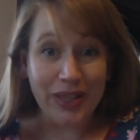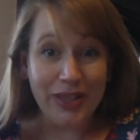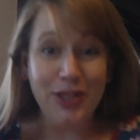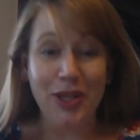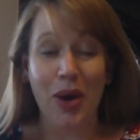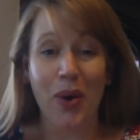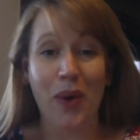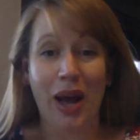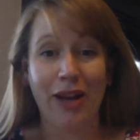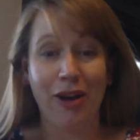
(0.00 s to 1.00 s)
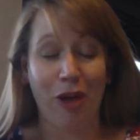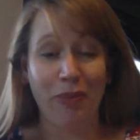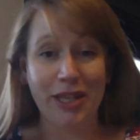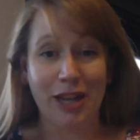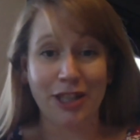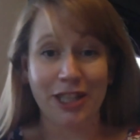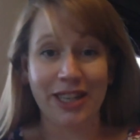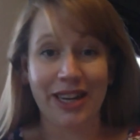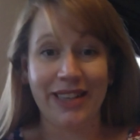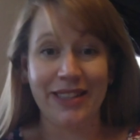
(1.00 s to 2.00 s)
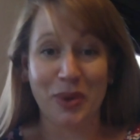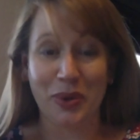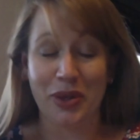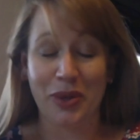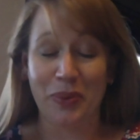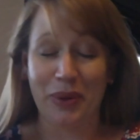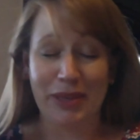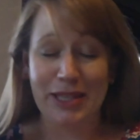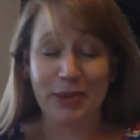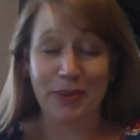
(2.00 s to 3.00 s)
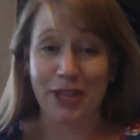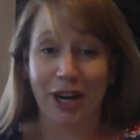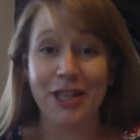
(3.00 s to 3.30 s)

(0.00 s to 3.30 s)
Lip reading: so I called my doctor and told her what my symptoms are,